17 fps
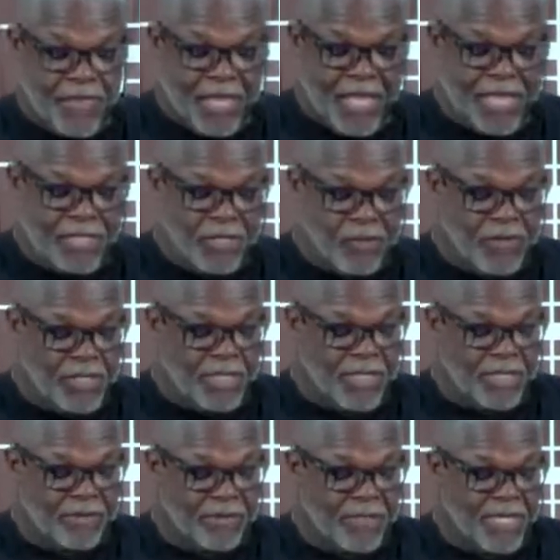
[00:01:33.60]
And so it's
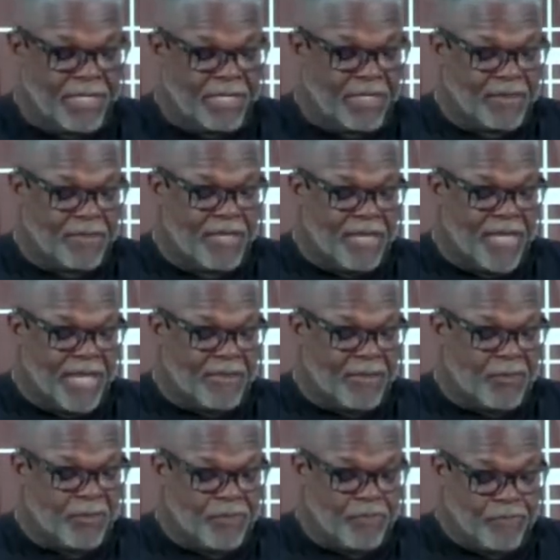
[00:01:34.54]
just a blessing to be
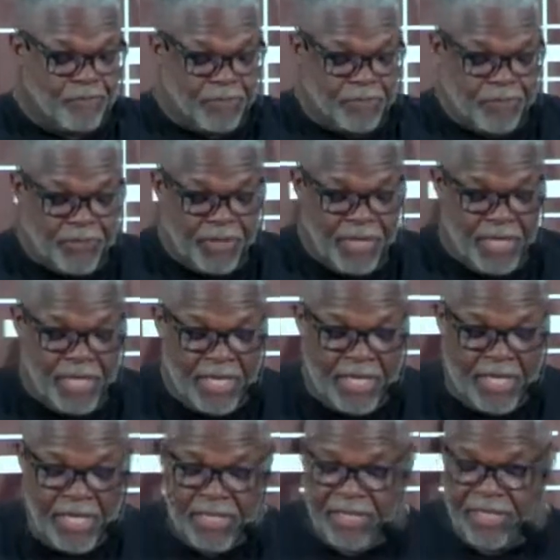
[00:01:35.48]
able
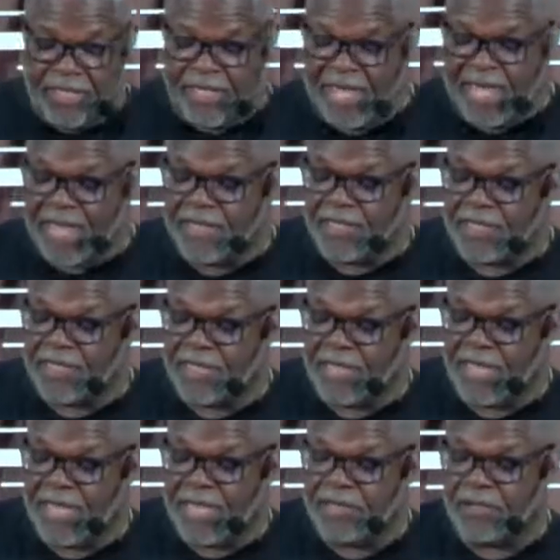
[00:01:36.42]
to gather
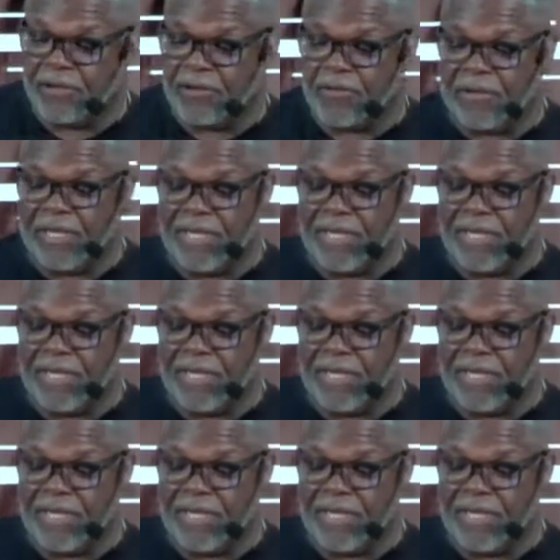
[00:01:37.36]
together